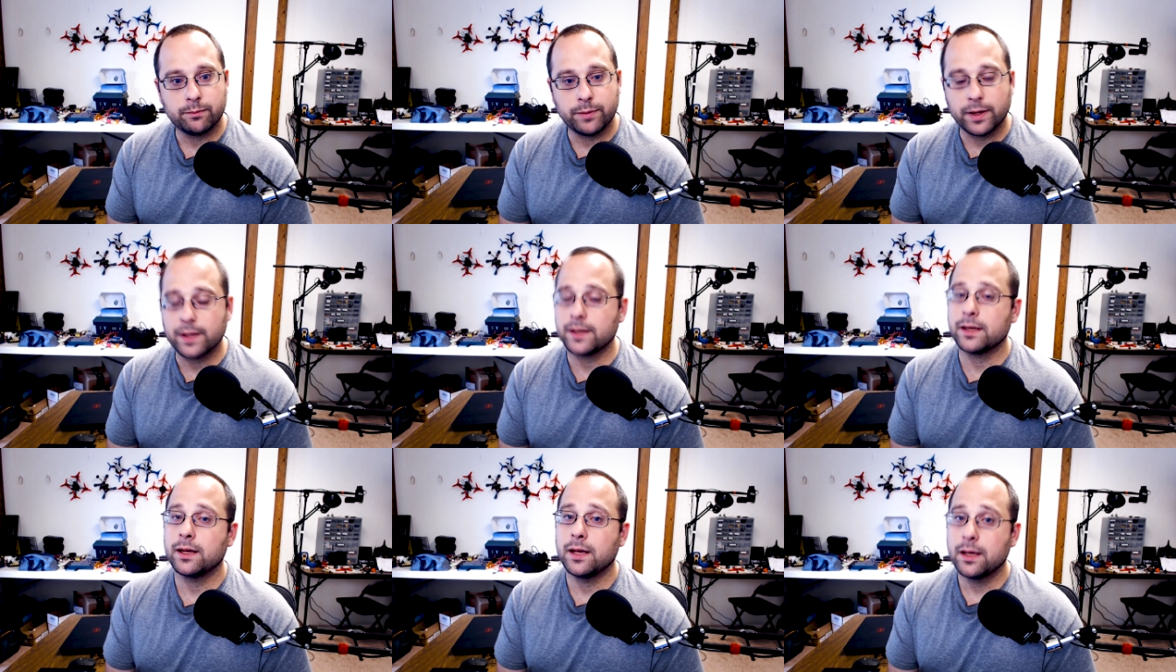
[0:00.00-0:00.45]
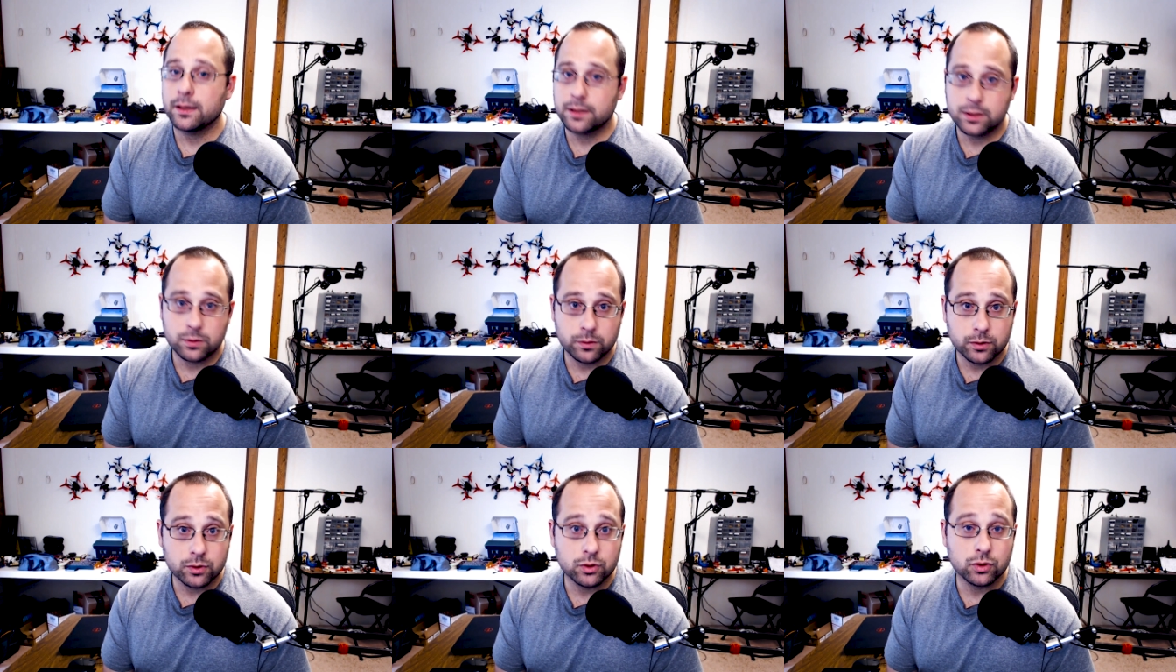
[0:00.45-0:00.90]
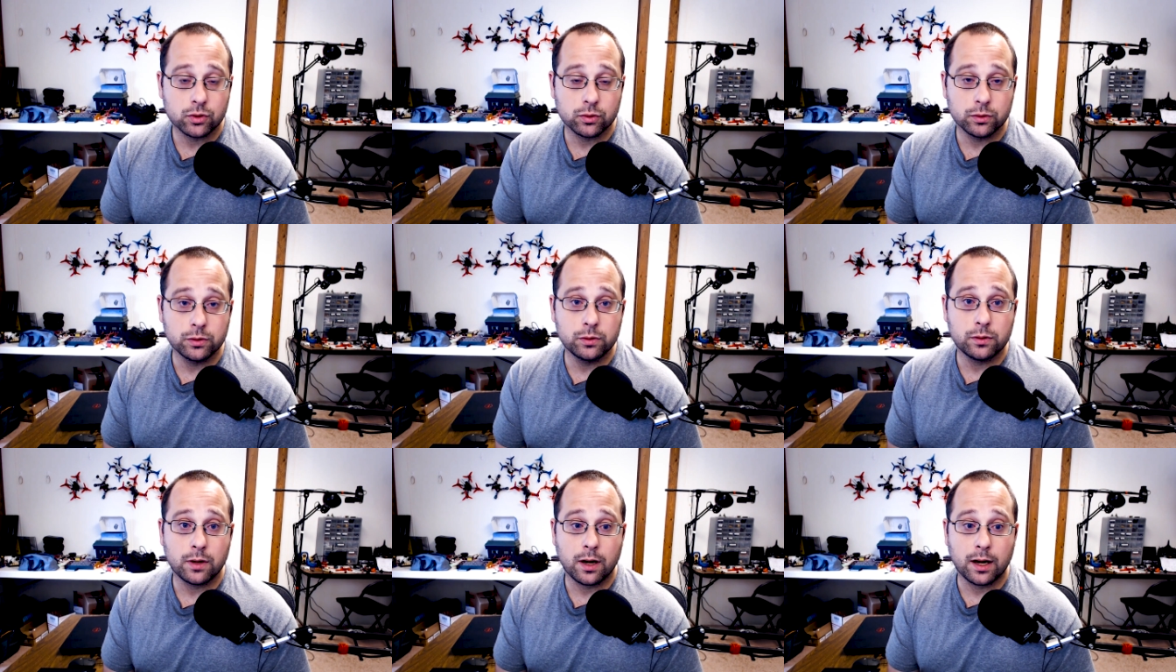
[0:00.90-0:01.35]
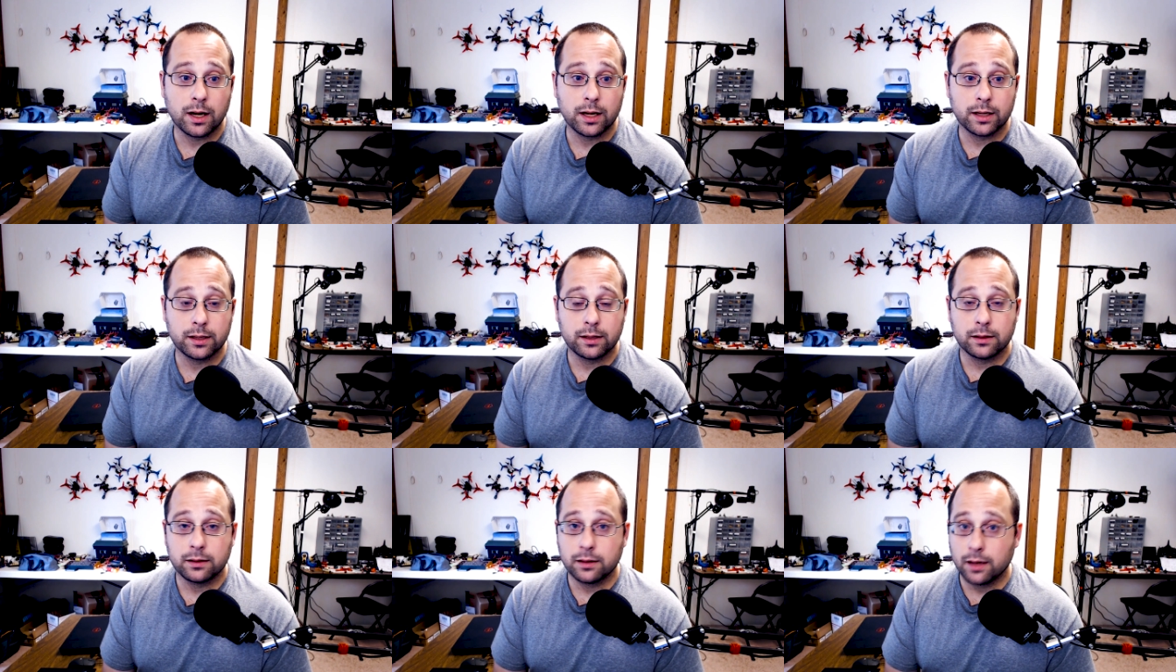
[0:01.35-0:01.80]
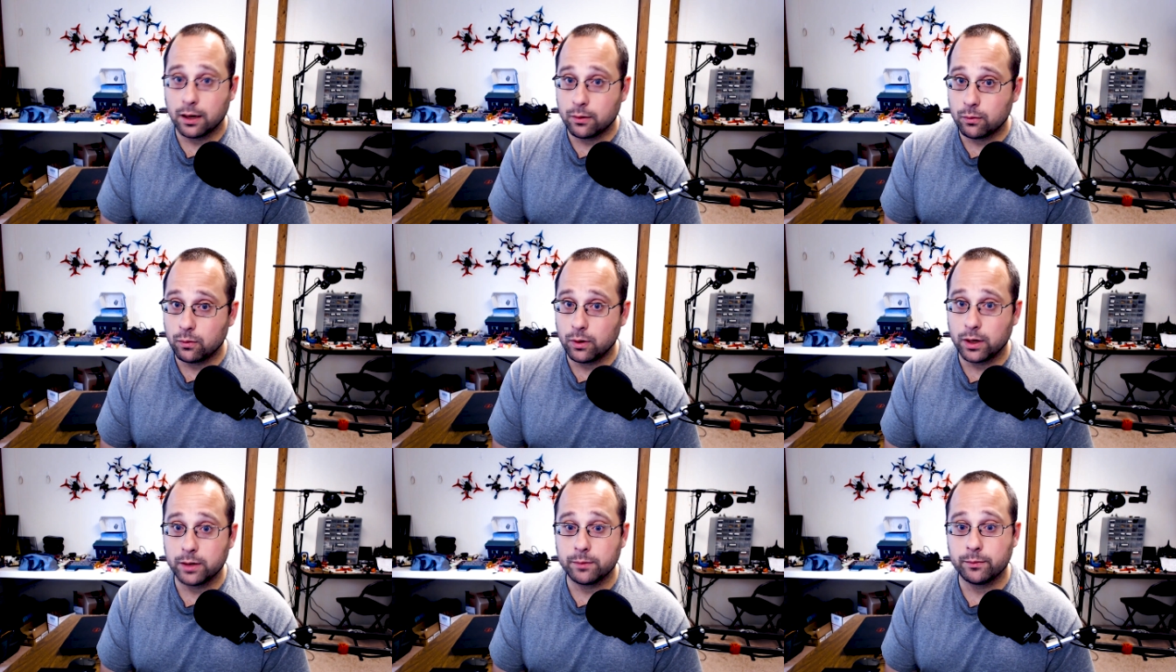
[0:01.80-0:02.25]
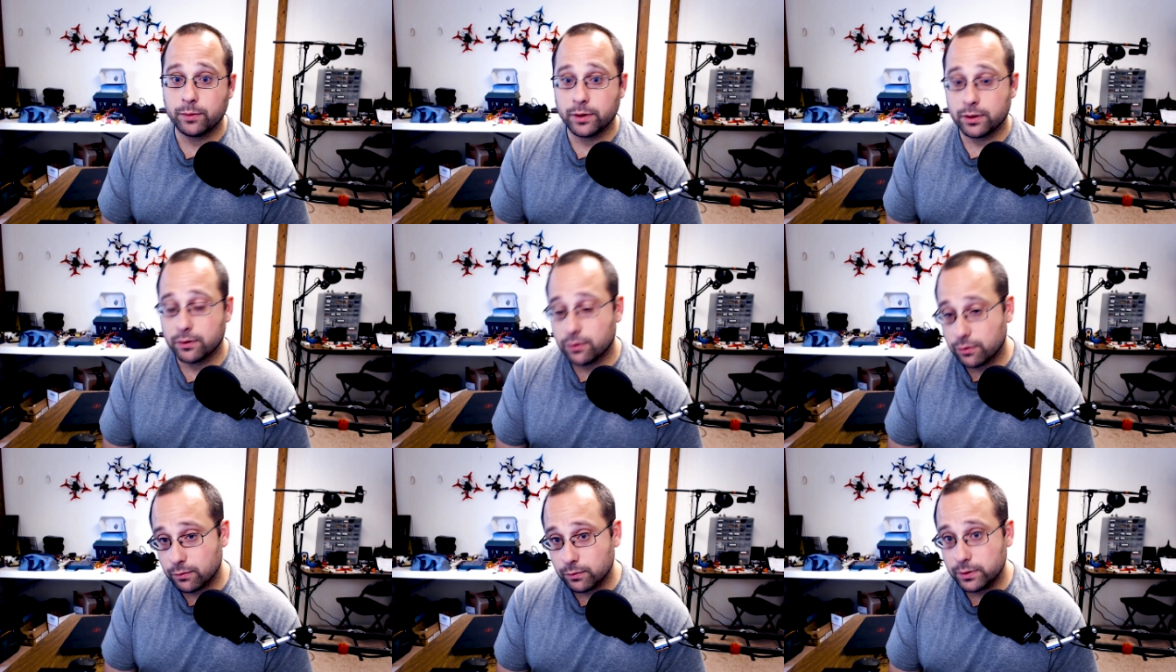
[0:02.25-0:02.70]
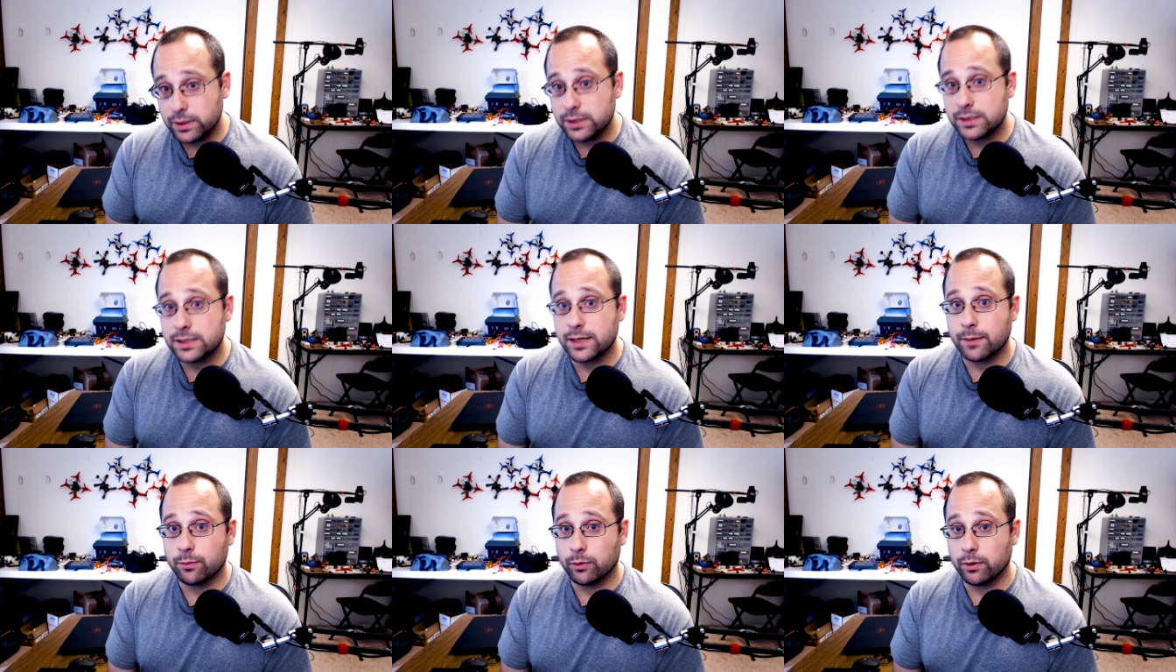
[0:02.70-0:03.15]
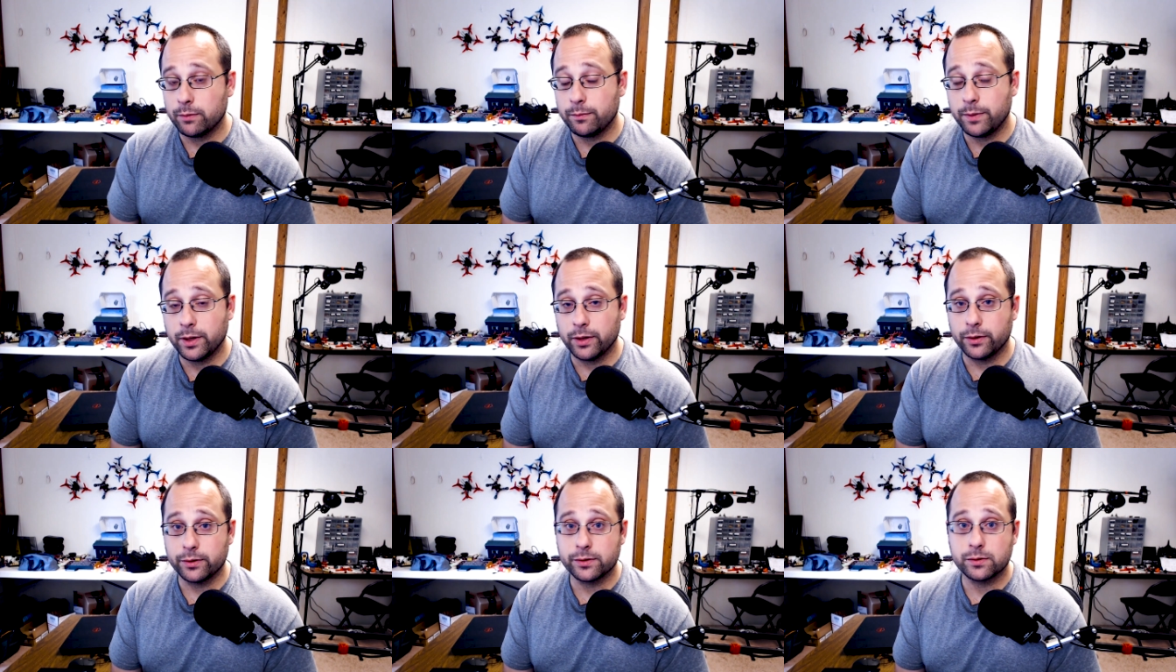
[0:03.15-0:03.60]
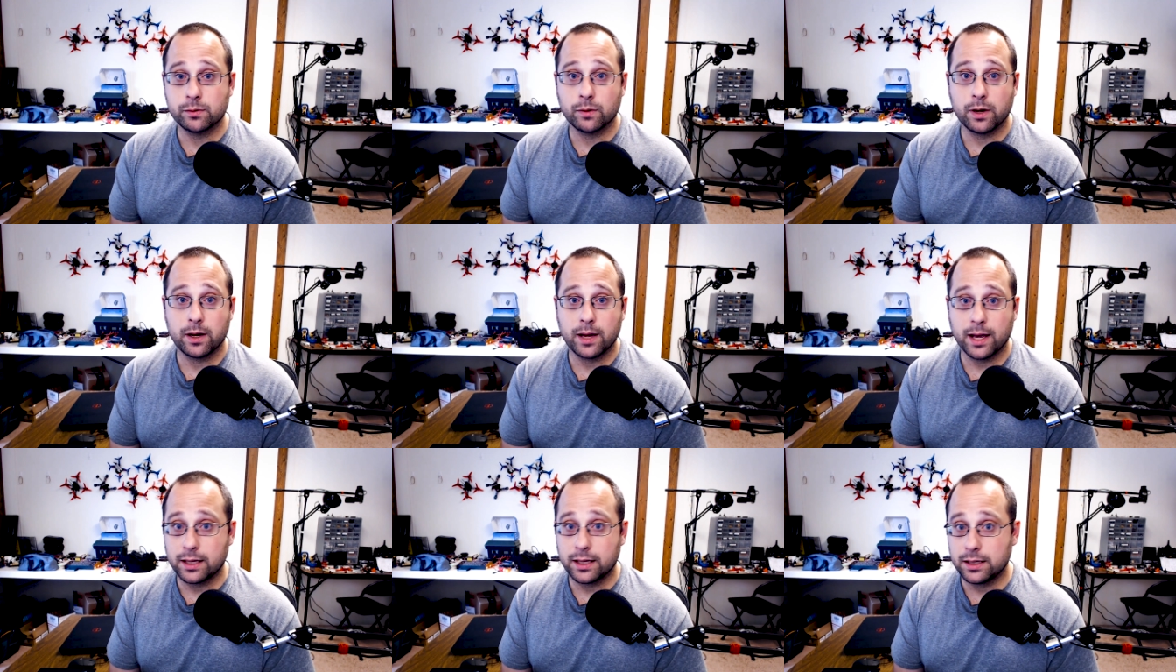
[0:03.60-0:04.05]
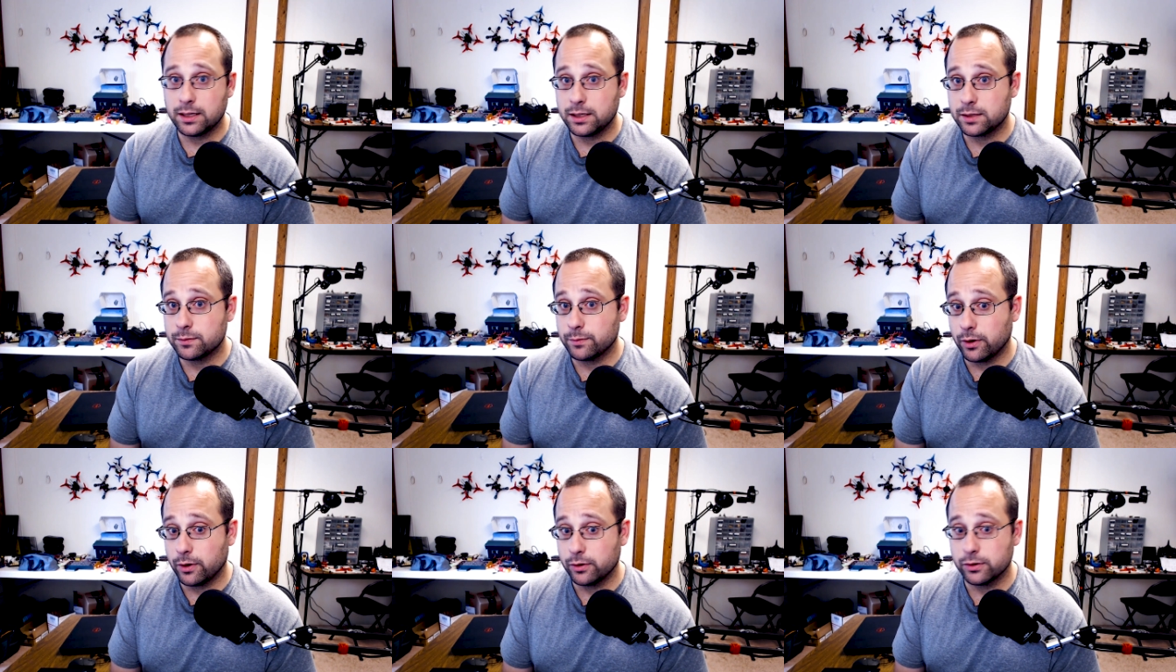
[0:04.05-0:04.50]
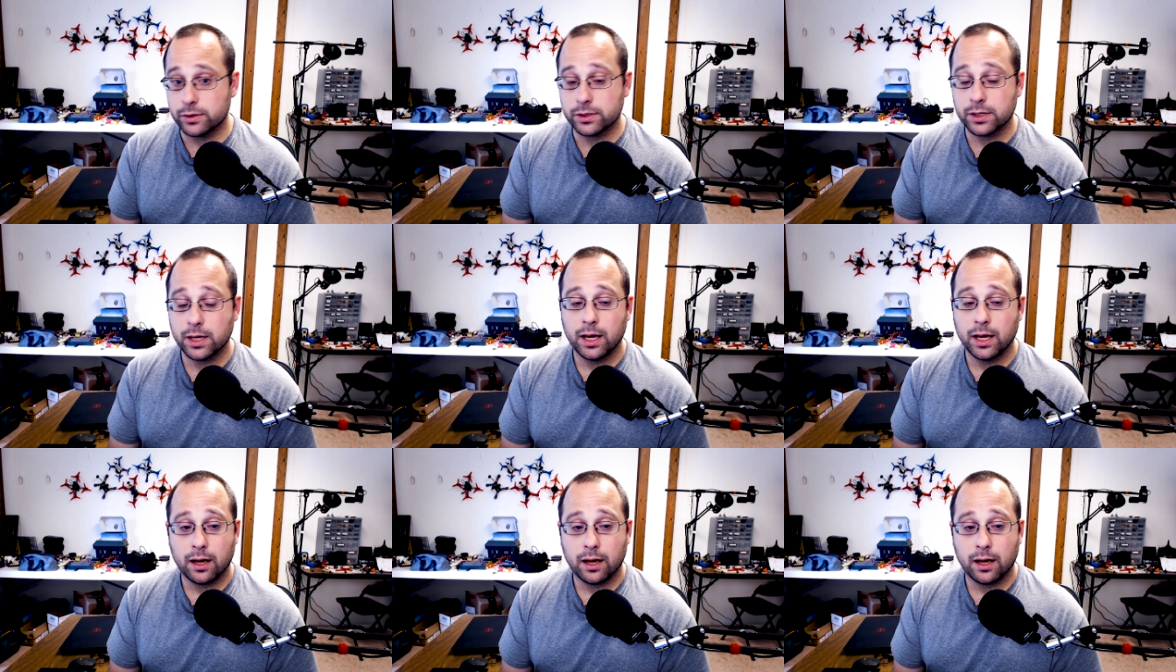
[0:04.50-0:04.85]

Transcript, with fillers: but this was true on not one, but three separate builds where I had these motors.